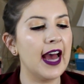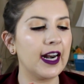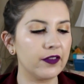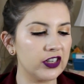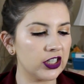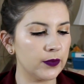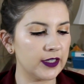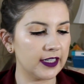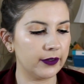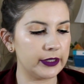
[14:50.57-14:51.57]
and I originally
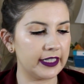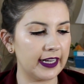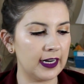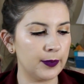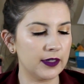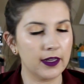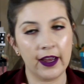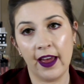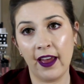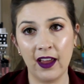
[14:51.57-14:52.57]
wasn't going to get it, but I was like,
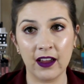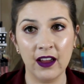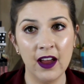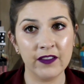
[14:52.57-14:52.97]
hey,